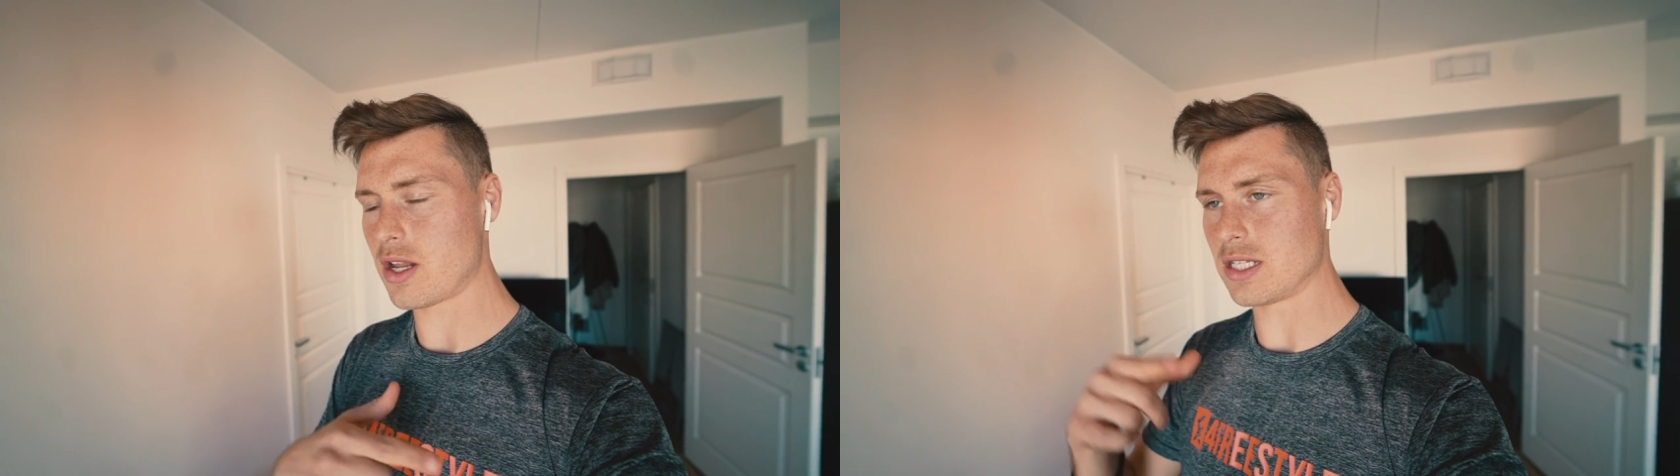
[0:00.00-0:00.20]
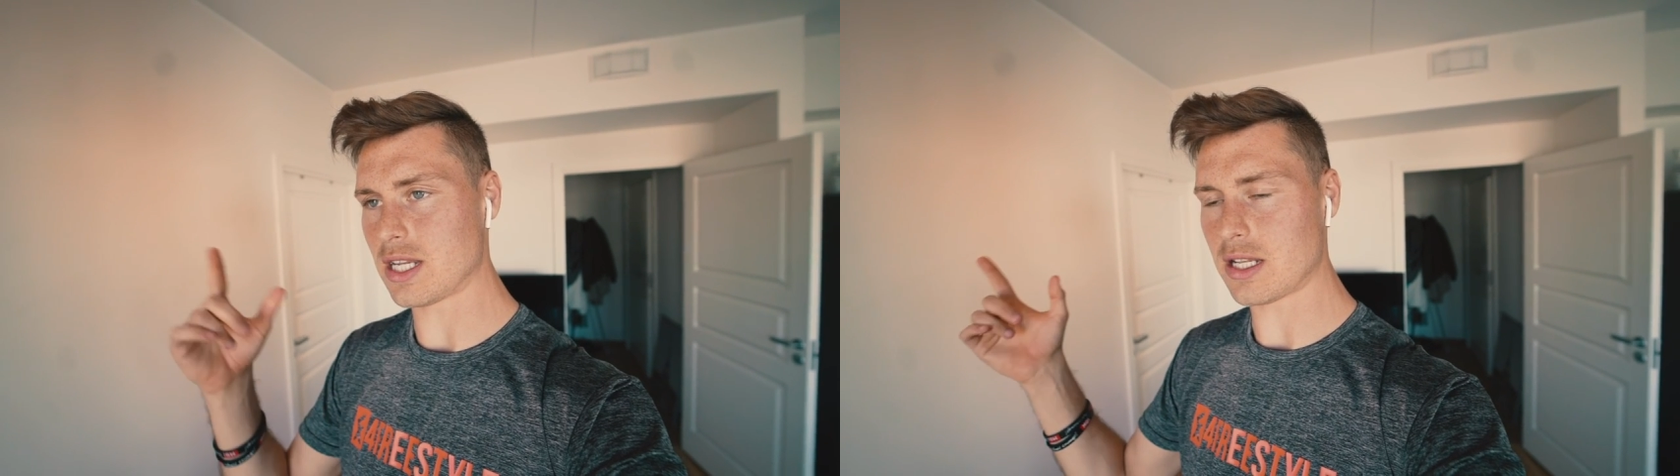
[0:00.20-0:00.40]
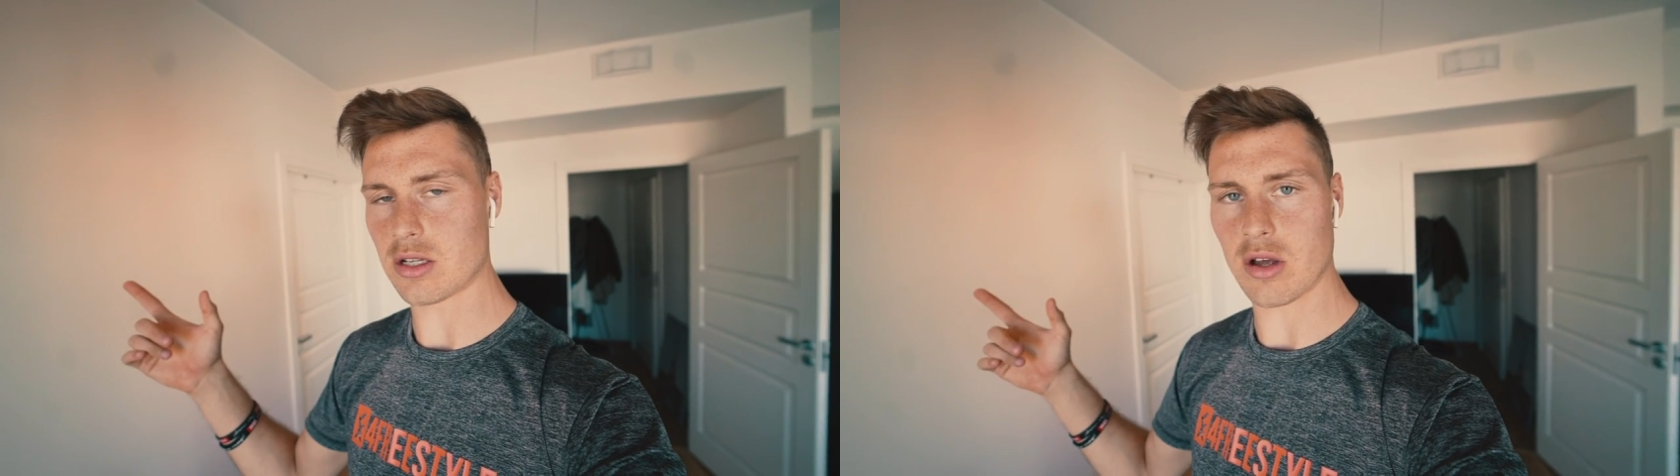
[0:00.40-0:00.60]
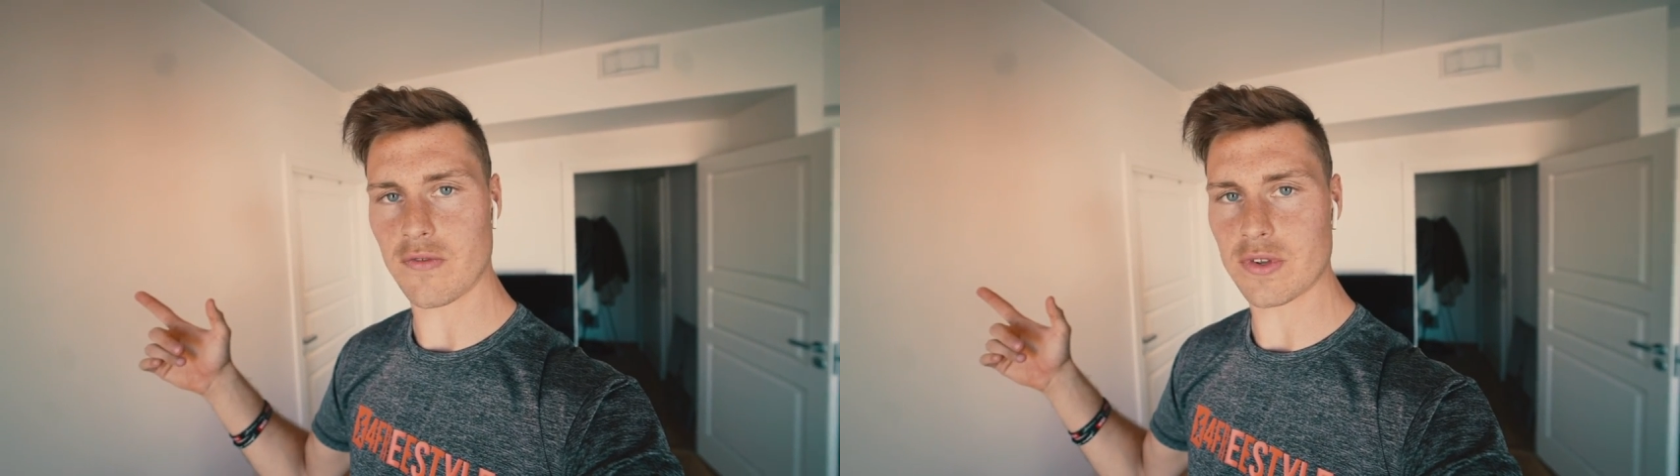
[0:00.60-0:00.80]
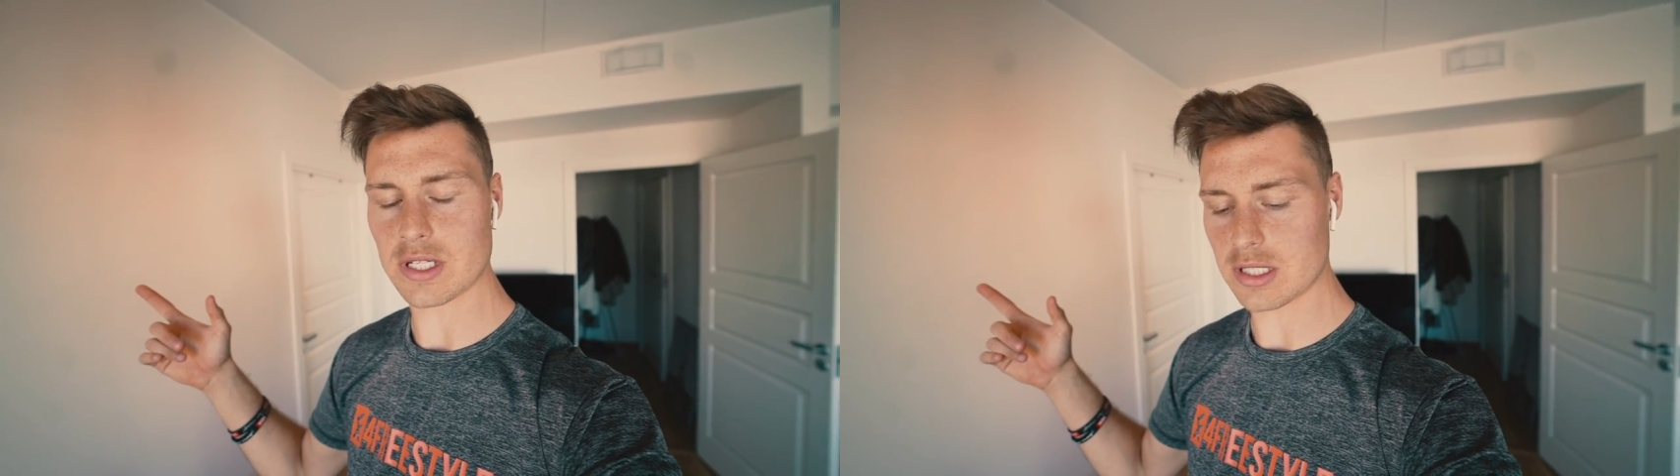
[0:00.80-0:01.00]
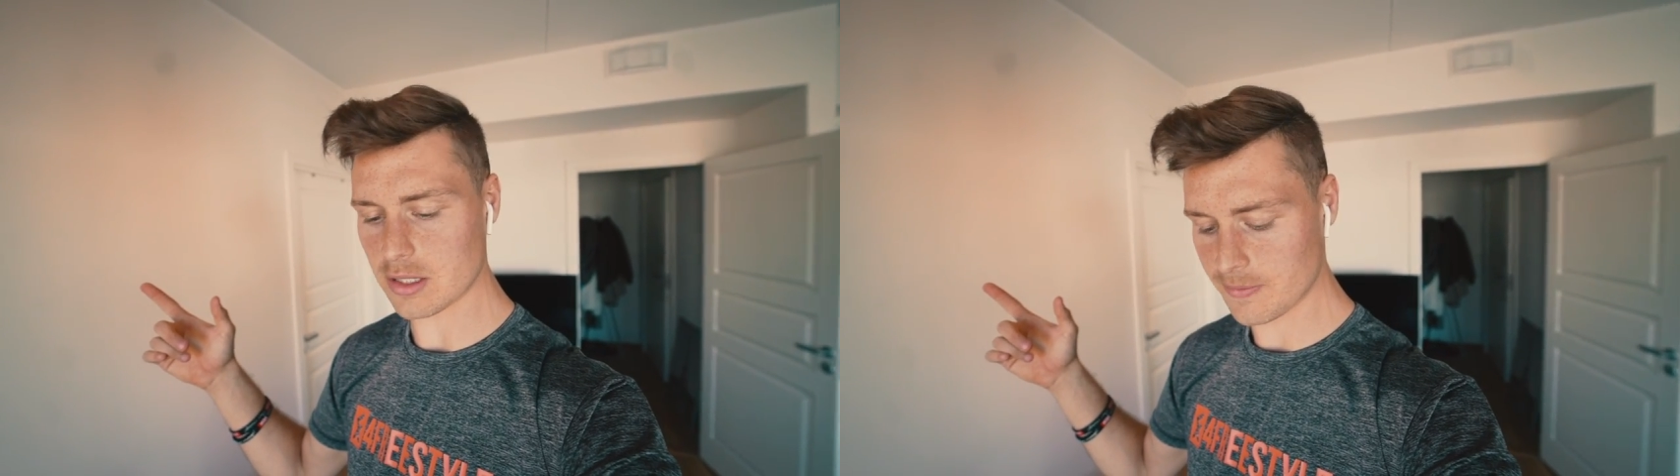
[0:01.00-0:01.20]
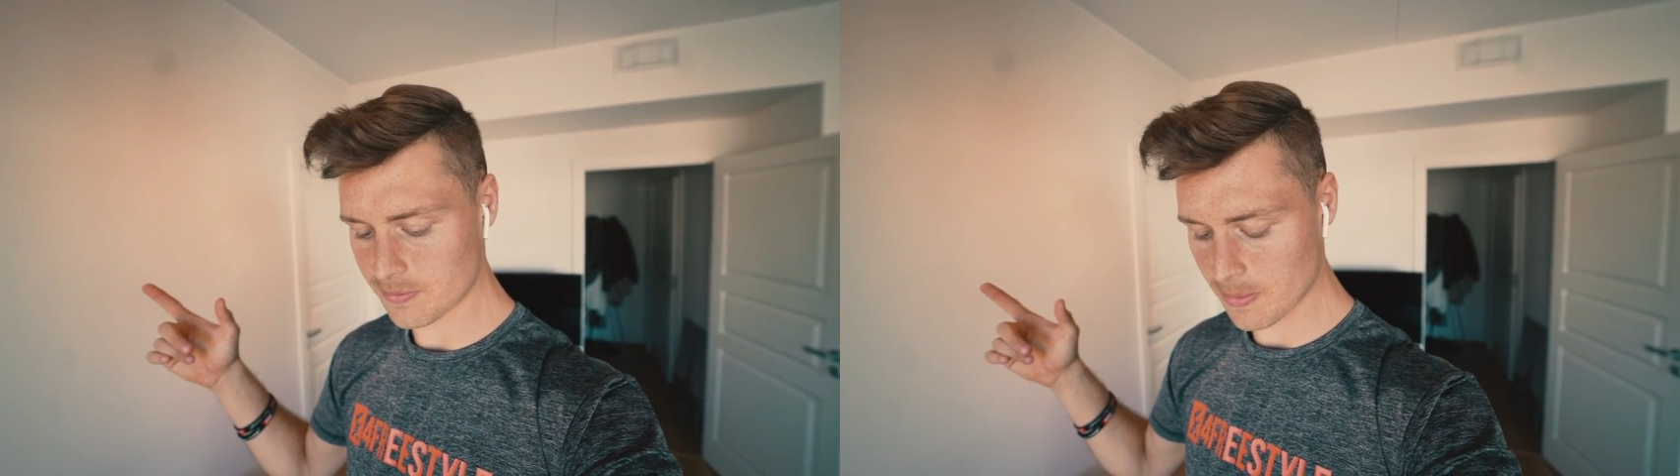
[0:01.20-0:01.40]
it's at the office.